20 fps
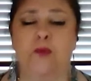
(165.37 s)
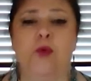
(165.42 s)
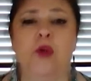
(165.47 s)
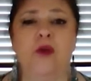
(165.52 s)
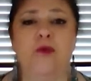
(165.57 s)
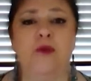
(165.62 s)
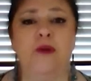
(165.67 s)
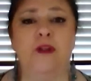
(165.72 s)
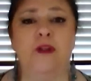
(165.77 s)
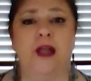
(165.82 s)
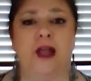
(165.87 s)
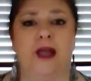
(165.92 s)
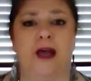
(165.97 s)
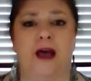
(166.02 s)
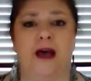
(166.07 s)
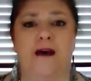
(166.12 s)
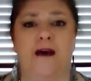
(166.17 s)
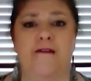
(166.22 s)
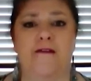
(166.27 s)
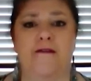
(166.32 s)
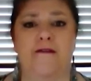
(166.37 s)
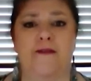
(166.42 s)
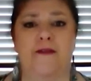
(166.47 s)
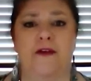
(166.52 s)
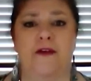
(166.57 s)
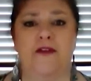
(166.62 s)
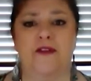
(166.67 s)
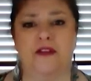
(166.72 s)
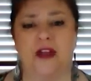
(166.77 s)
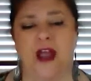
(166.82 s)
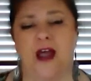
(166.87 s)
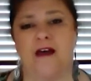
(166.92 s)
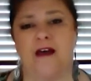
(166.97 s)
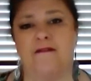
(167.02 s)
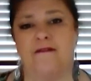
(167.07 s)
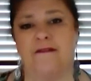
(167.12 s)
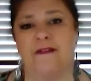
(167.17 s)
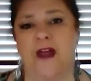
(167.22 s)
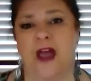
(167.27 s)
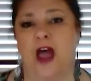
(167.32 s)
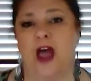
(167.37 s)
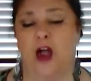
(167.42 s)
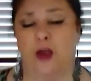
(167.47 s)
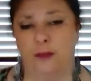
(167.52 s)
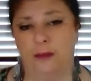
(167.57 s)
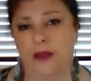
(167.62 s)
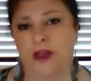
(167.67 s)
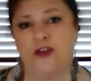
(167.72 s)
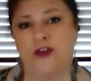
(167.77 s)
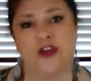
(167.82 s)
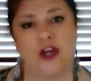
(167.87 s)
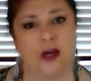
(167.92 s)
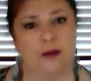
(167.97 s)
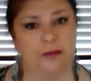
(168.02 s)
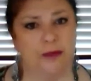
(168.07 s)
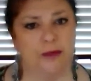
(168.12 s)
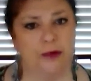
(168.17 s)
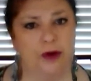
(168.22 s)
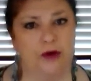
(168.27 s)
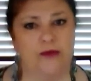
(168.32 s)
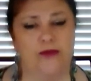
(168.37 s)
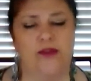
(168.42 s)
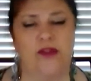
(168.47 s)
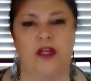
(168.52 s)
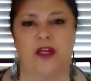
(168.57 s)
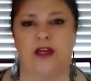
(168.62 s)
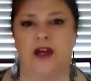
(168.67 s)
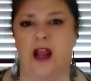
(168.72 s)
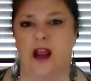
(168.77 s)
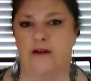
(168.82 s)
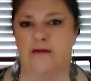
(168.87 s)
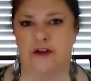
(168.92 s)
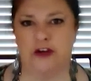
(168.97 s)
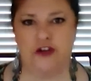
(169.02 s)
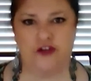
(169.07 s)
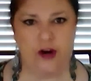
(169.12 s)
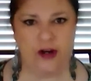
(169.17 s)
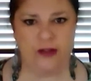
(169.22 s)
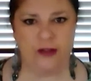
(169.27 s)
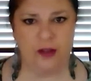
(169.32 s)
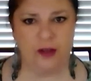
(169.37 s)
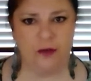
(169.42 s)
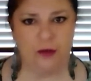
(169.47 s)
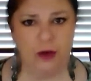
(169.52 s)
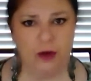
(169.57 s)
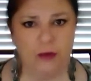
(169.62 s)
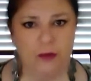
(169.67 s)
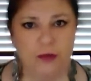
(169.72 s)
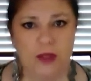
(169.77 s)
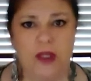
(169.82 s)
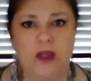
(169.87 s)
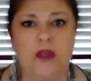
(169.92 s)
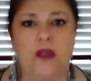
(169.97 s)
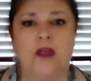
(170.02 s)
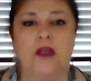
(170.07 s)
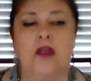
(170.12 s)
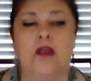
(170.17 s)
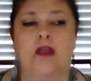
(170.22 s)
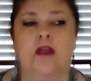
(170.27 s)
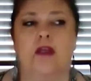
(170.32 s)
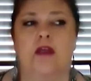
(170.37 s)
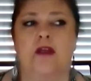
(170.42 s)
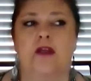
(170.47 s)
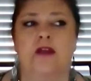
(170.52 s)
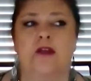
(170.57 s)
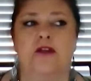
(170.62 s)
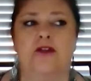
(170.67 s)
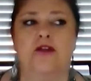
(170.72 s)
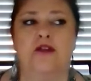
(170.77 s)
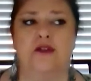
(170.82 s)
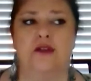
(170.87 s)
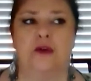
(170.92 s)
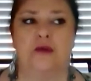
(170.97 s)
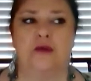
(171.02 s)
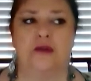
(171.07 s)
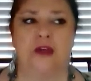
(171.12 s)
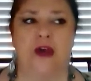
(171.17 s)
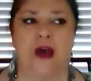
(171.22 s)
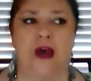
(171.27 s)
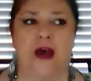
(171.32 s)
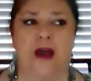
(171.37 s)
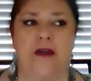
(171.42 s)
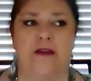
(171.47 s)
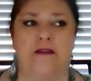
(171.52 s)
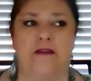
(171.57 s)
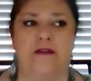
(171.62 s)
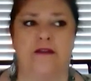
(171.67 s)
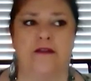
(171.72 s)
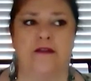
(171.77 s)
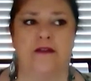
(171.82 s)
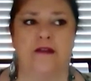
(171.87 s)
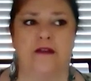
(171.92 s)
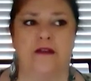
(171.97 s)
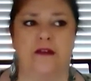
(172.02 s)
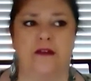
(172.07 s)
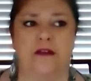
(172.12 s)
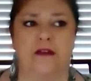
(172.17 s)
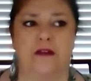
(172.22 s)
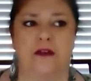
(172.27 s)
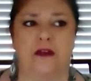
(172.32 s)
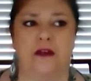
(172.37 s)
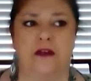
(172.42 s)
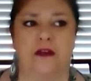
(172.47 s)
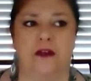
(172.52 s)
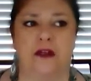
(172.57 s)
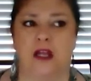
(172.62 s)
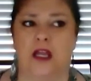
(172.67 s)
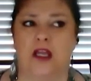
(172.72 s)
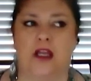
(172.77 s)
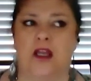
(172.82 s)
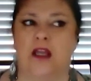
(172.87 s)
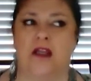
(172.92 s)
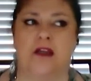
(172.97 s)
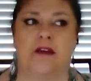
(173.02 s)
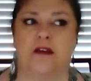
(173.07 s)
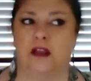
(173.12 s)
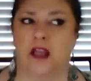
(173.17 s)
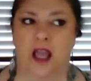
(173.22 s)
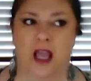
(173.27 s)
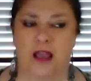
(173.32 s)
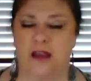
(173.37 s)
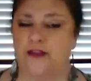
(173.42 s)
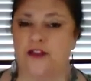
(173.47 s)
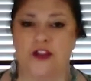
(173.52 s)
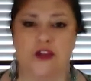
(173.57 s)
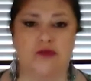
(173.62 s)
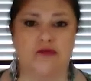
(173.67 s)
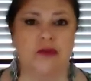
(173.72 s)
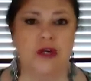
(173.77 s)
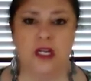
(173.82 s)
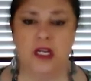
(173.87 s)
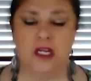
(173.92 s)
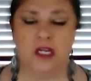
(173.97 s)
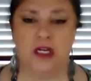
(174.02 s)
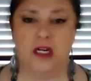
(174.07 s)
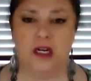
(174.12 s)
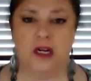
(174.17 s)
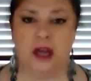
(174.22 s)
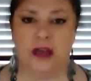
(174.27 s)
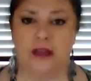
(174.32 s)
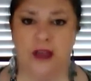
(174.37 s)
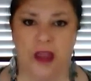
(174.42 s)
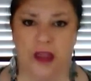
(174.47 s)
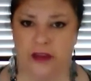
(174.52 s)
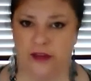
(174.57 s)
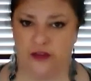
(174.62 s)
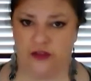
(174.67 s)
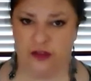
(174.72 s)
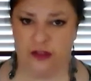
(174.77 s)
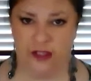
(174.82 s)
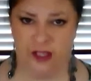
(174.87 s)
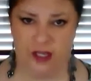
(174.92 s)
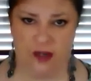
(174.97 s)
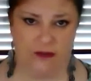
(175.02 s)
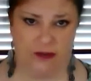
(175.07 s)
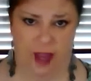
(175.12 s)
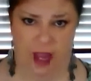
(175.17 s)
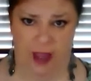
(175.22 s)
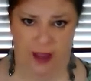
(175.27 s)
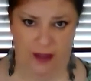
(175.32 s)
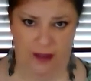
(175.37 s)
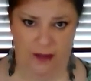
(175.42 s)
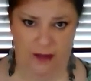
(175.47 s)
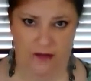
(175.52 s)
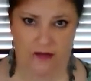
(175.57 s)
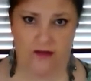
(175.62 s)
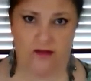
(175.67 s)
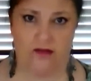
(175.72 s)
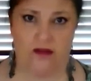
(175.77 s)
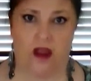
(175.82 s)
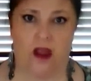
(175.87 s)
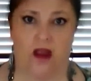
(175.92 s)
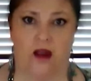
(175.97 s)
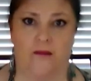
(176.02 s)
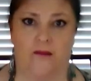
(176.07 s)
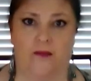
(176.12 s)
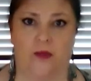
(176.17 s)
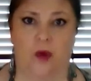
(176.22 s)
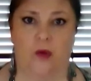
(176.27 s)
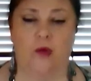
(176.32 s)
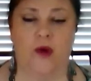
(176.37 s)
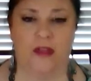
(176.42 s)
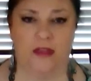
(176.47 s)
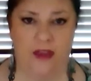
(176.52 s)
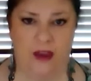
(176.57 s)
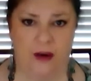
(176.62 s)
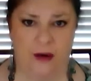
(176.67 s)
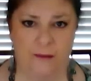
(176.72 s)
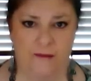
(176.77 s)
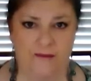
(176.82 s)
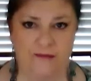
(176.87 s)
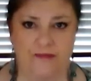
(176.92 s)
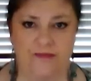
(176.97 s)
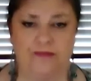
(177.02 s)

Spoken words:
We will have staff helping chaperones in every dressing room so that in case you need an extra set of hands, we're there.